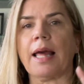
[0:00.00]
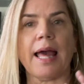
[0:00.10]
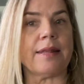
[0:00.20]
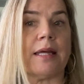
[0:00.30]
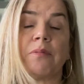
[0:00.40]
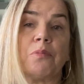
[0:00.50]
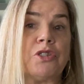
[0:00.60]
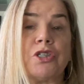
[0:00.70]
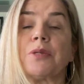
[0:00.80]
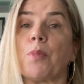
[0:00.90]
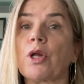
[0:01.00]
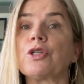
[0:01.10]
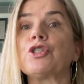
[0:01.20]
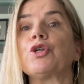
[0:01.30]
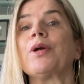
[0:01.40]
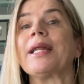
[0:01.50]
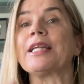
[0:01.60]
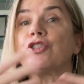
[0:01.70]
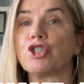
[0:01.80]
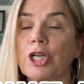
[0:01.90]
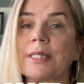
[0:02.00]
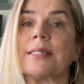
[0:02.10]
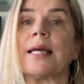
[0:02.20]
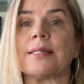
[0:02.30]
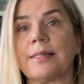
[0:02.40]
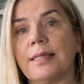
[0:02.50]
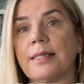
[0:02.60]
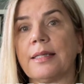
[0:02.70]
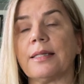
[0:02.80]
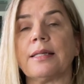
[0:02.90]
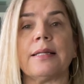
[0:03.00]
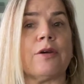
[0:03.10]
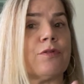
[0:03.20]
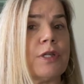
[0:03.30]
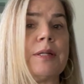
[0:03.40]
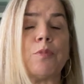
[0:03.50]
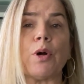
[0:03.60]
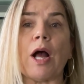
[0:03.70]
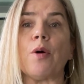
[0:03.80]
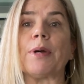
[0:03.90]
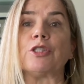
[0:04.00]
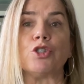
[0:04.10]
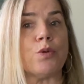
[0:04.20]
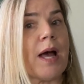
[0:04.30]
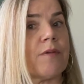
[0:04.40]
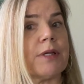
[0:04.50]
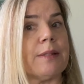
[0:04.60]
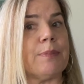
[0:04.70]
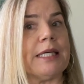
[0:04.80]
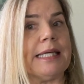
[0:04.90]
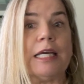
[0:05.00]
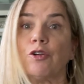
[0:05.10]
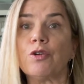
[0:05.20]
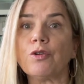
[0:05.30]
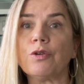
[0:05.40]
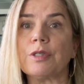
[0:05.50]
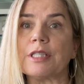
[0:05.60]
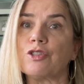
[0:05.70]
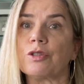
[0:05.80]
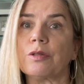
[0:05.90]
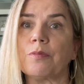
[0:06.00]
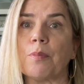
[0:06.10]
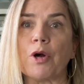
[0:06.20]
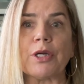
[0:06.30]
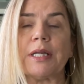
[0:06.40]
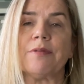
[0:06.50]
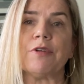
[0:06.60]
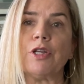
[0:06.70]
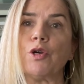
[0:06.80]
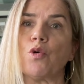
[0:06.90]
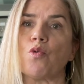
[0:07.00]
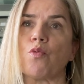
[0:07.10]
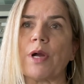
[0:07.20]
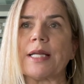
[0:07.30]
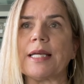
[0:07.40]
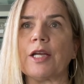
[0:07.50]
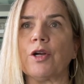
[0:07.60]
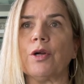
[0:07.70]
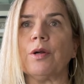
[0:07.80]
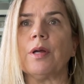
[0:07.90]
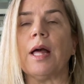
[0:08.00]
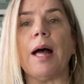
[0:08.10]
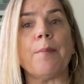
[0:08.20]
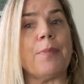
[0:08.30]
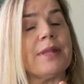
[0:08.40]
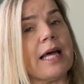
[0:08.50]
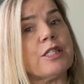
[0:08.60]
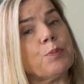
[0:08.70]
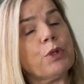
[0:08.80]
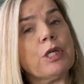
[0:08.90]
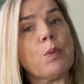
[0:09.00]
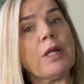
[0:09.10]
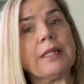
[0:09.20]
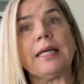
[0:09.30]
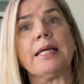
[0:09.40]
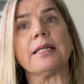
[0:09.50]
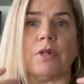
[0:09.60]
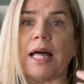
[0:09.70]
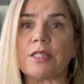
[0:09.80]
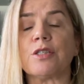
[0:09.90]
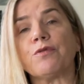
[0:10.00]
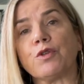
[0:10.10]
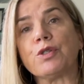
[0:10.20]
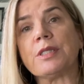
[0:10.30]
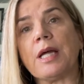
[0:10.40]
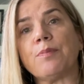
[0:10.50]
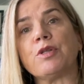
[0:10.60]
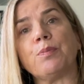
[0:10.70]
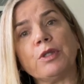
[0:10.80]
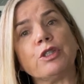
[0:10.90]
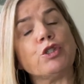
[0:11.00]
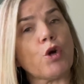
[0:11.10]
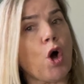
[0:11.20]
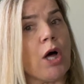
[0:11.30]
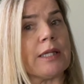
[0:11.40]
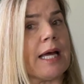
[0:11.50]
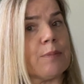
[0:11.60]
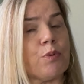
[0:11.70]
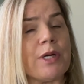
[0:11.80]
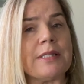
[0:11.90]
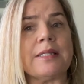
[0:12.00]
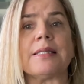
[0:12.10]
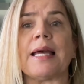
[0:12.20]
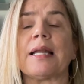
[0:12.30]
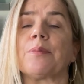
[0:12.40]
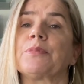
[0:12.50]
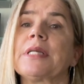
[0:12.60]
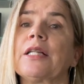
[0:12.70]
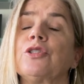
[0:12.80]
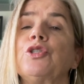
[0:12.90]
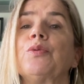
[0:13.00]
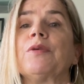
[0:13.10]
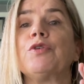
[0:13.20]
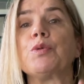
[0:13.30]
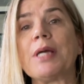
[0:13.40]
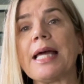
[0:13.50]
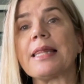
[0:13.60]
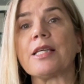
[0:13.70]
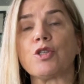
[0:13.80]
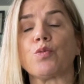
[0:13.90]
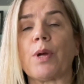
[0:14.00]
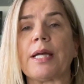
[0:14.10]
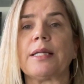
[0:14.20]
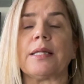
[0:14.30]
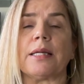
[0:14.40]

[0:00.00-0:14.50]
And then we just monitor and adjust as needed. Now, if you need more help, I do have a beginner digital marketing video right here, but that's pretty well it. That's the first step to building your online presence. And I'm telling you, if you get this right,